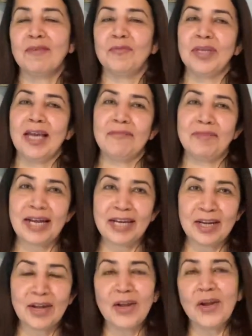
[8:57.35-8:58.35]
We have
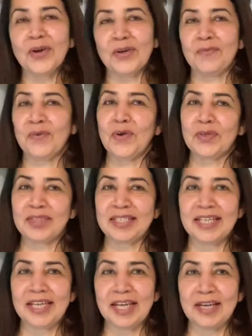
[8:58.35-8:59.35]
added a lot of
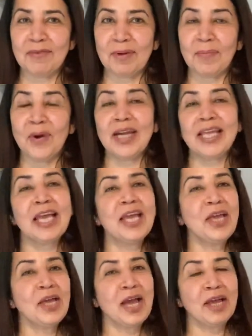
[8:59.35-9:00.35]
oxygen in our body,
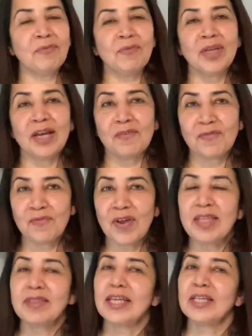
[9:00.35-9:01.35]
and we are
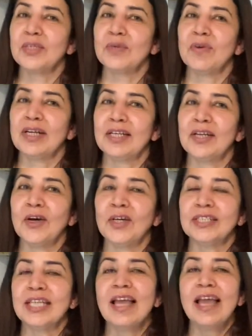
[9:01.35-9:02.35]
facing toward
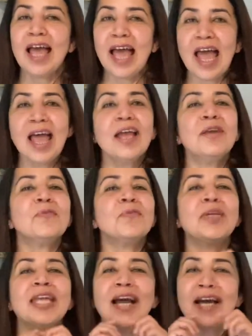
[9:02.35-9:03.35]
north and
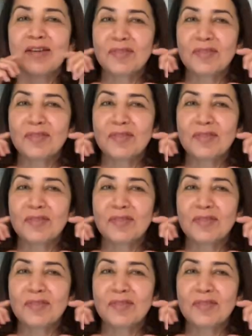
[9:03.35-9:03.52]
we are